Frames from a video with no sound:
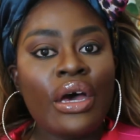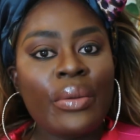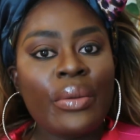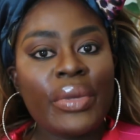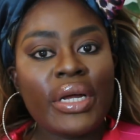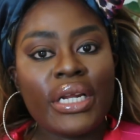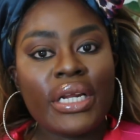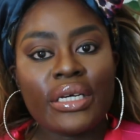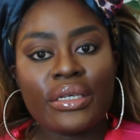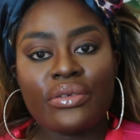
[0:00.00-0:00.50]

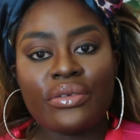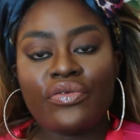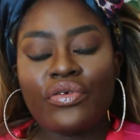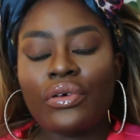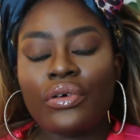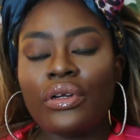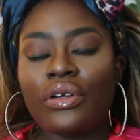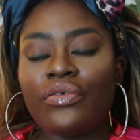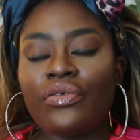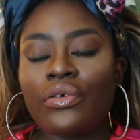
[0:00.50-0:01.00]
my legs with
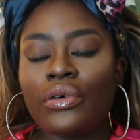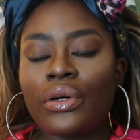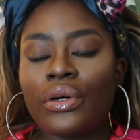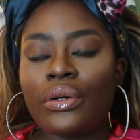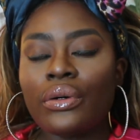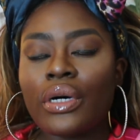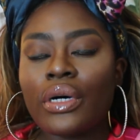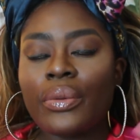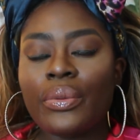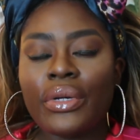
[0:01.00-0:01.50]
olive
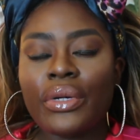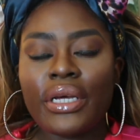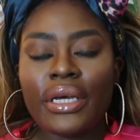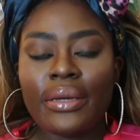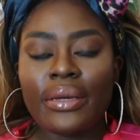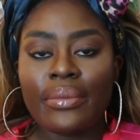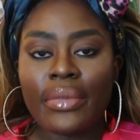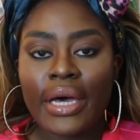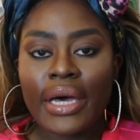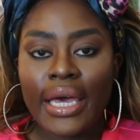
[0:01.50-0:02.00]
oil. I put it
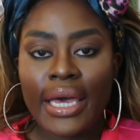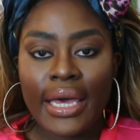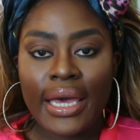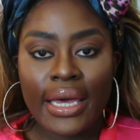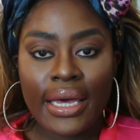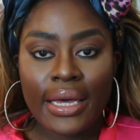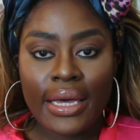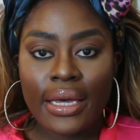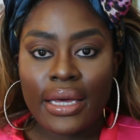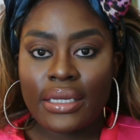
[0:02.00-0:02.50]
in my
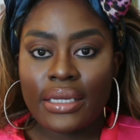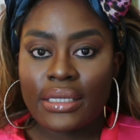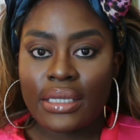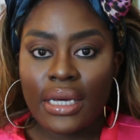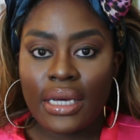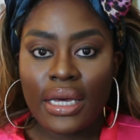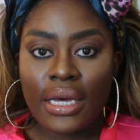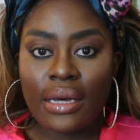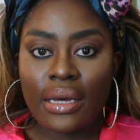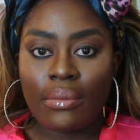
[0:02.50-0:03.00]
hair as a
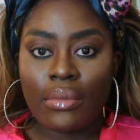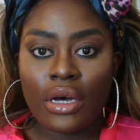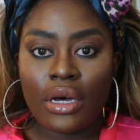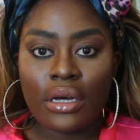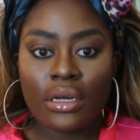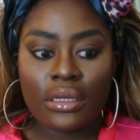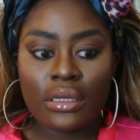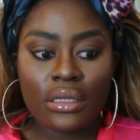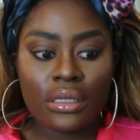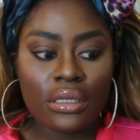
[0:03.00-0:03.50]
hair
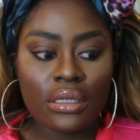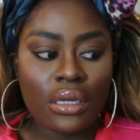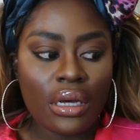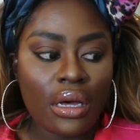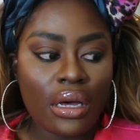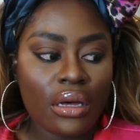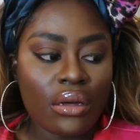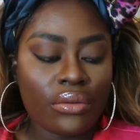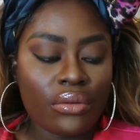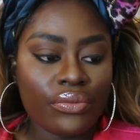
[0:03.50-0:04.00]
mask.
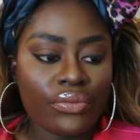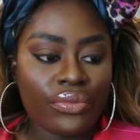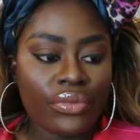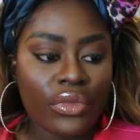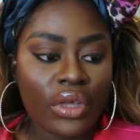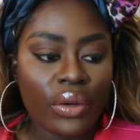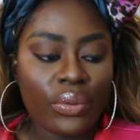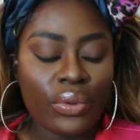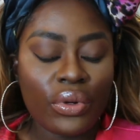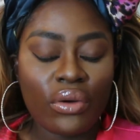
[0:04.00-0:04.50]
I
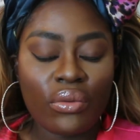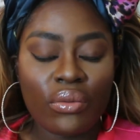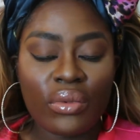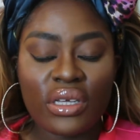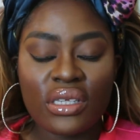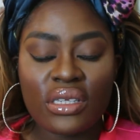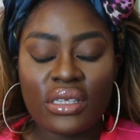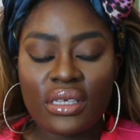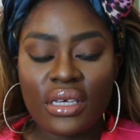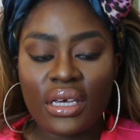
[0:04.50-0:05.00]
put it on my
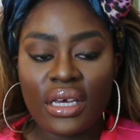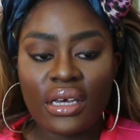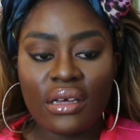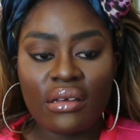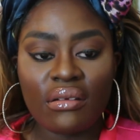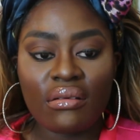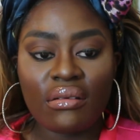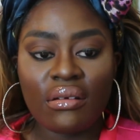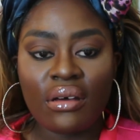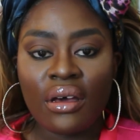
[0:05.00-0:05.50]

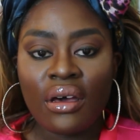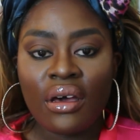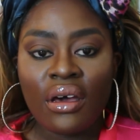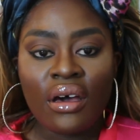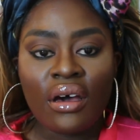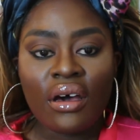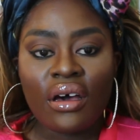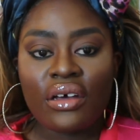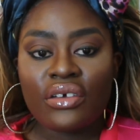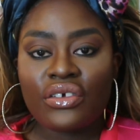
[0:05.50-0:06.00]
skin.
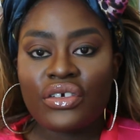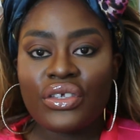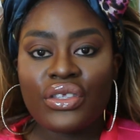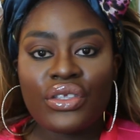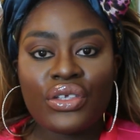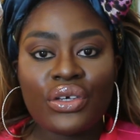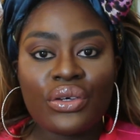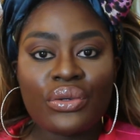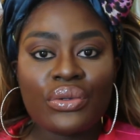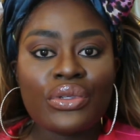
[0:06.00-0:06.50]
I just
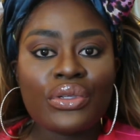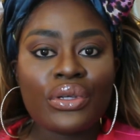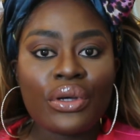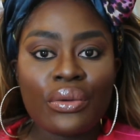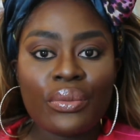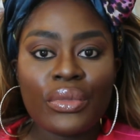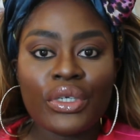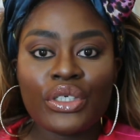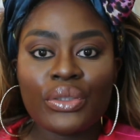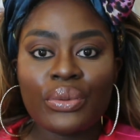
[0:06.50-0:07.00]
do so
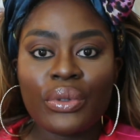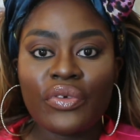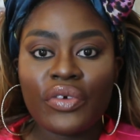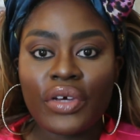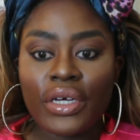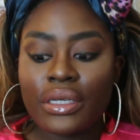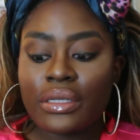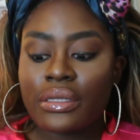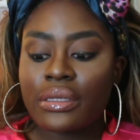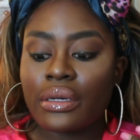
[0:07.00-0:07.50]
much with
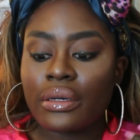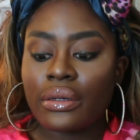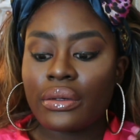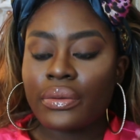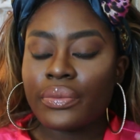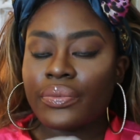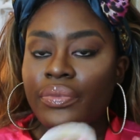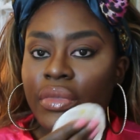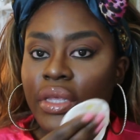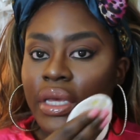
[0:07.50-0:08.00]
it. So
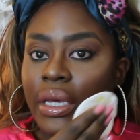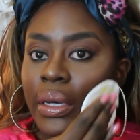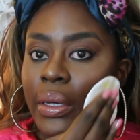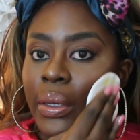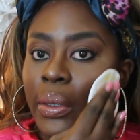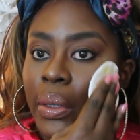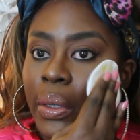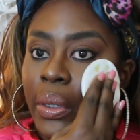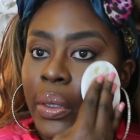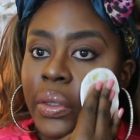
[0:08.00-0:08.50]
yeah,
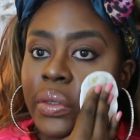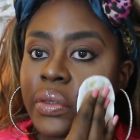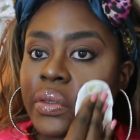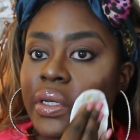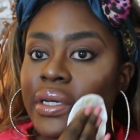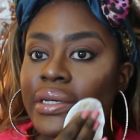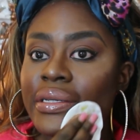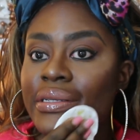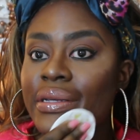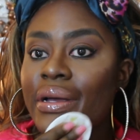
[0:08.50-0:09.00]
so
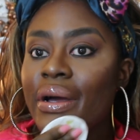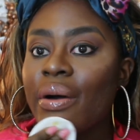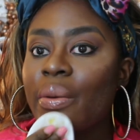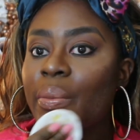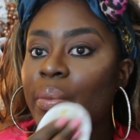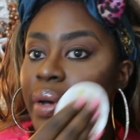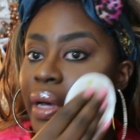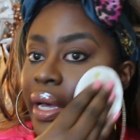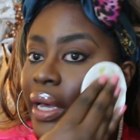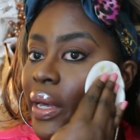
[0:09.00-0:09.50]
I
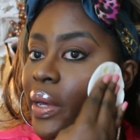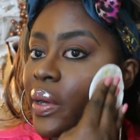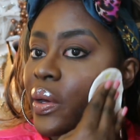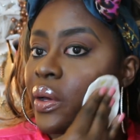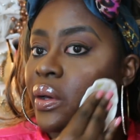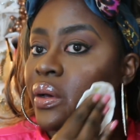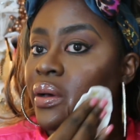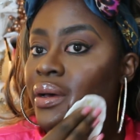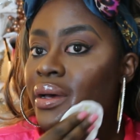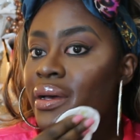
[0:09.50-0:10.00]
start by
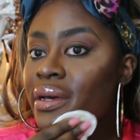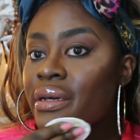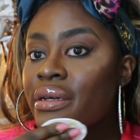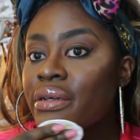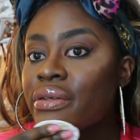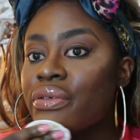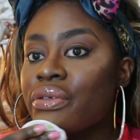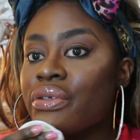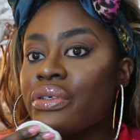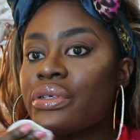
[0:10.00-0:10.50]

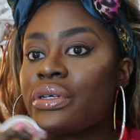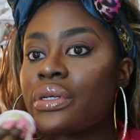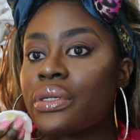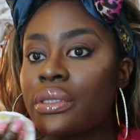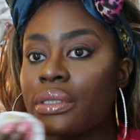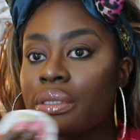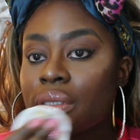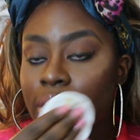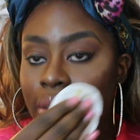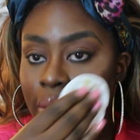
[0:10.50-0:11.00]

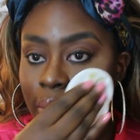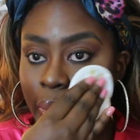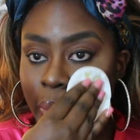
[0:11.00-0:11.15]
just